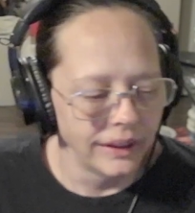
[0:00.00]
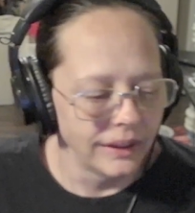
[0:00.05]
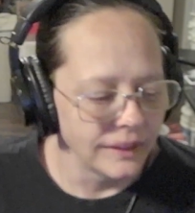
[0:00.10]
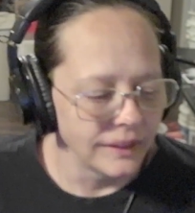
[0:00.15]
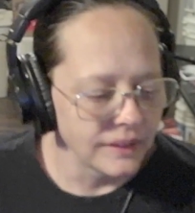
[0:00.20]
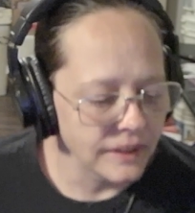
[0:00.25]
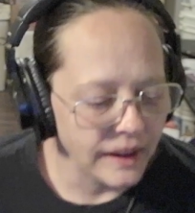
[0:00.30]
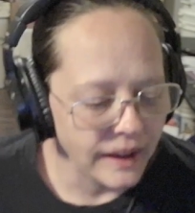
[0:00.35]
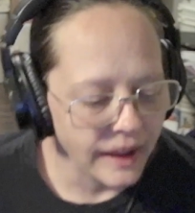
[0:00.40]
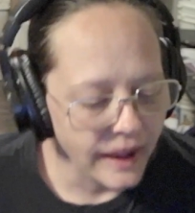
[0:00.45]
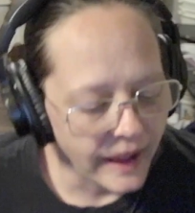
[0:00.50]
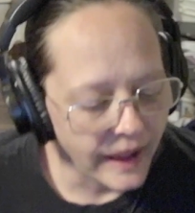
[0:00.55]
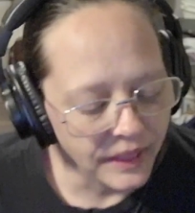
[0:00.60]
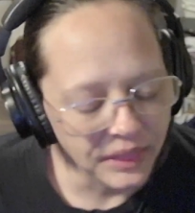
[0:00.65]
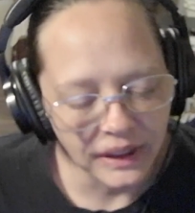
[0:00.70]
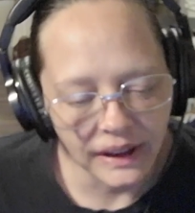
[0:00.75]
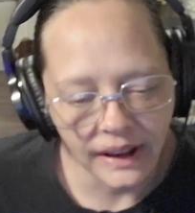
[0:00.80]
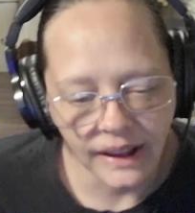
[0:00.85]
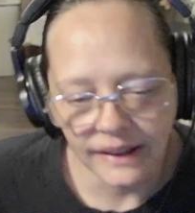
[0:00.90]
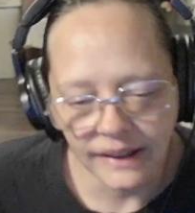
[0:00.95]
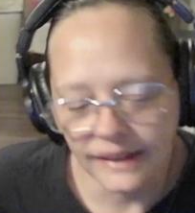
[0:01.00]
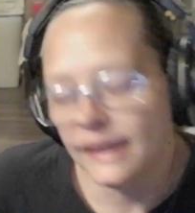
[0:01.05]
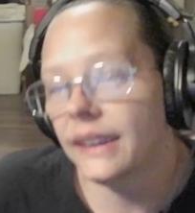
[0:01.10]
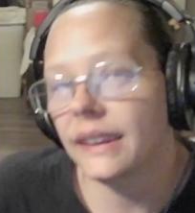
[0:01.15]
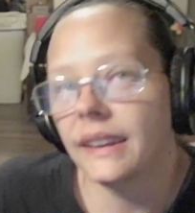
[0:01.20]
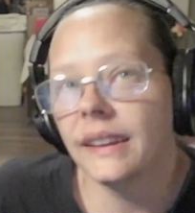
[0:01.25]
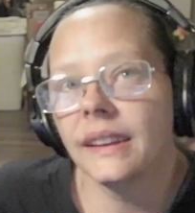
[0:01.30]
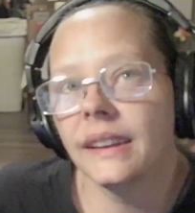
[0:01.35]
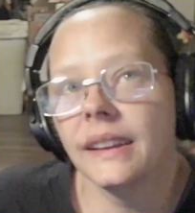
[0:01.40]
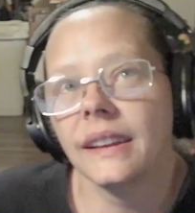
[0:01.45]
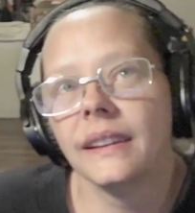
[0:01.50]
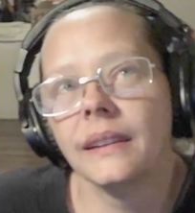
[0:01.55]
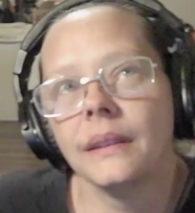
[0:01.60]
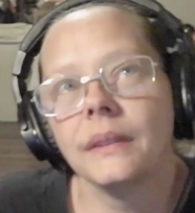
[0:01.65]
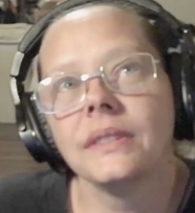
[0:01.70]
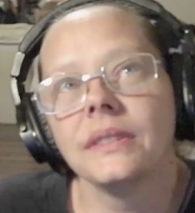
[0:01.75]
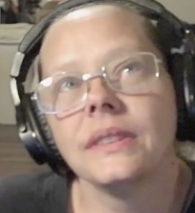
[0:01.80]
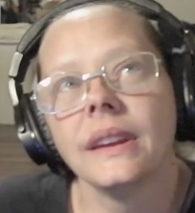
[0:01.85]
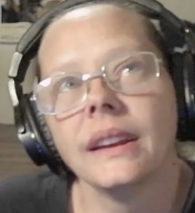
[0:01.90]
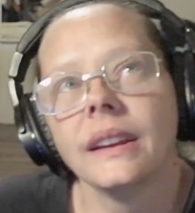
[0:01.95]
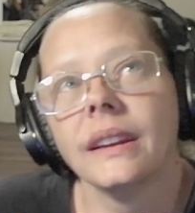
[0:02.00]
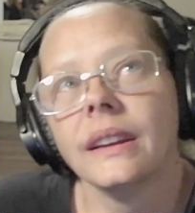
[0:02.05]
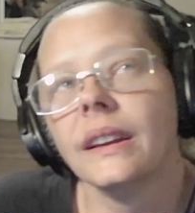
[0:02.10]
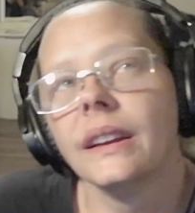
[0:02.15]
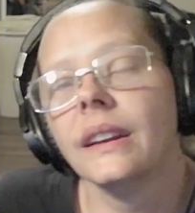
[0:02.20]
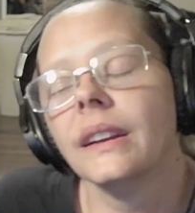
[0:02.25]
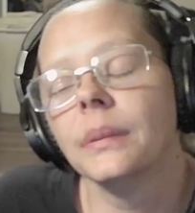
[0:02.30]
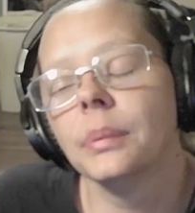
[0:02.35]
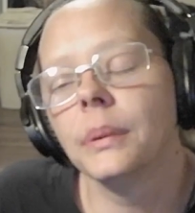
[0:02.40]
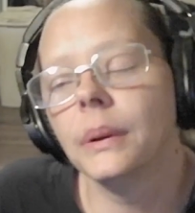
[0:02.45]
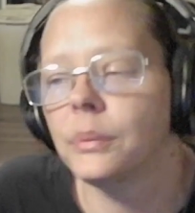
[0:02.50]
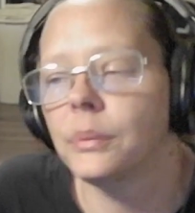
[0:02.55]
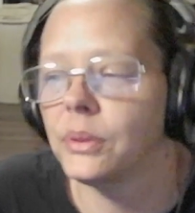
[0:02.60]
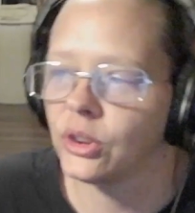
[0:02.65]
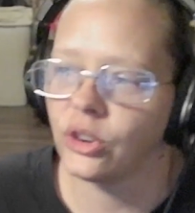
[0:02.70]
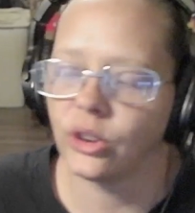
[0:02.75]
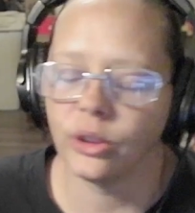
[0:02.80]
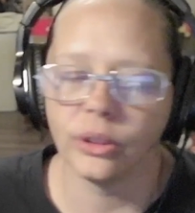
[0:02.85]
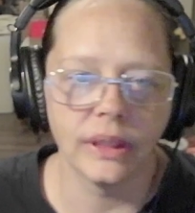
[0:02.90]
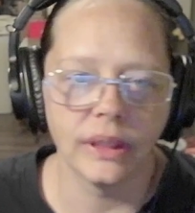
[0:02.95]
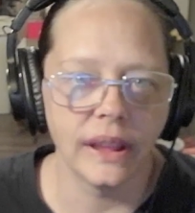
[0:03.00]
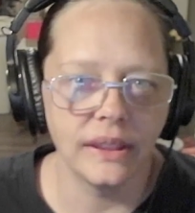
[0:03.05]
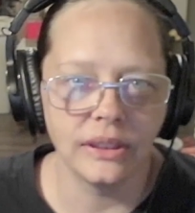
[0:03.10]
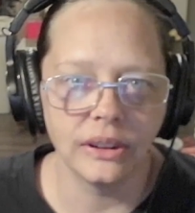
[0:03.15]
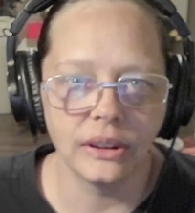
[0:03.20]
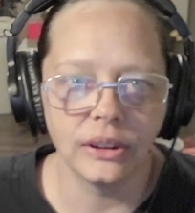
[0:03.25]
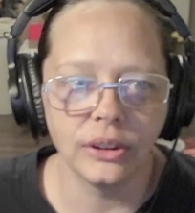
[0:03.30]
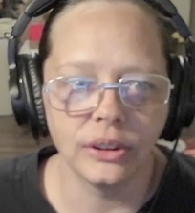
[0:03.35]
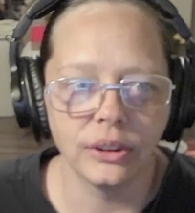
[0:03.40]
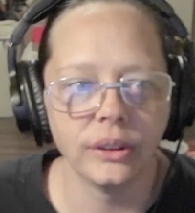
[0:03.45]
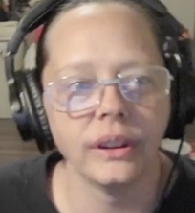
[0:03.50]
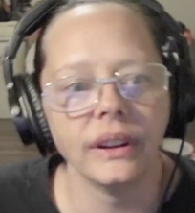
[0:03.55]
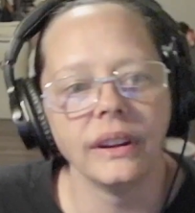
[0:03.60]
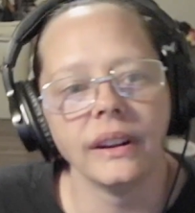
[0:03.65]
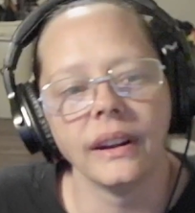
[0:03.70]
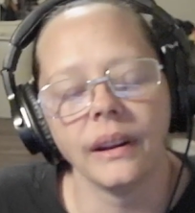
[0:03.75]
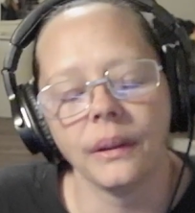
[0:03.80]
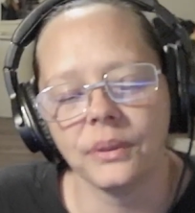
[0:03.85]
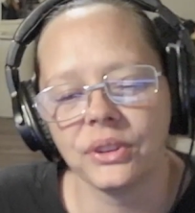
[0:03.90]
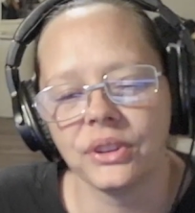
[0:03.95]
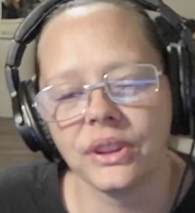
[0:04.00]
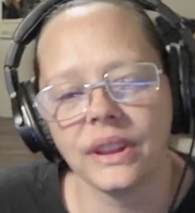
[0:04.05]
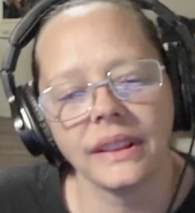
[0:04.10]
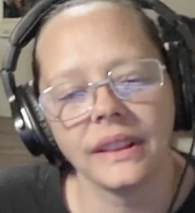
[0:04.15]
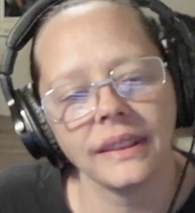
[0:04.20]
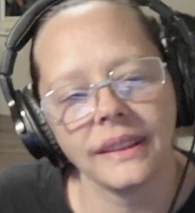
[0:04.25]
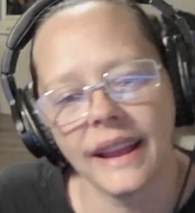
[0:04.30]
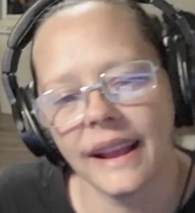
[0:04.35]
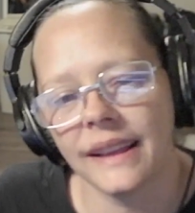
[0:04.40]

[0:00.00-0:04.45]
It's like I had the idea and I was like, but I'm just too lazy to do it. And I was like,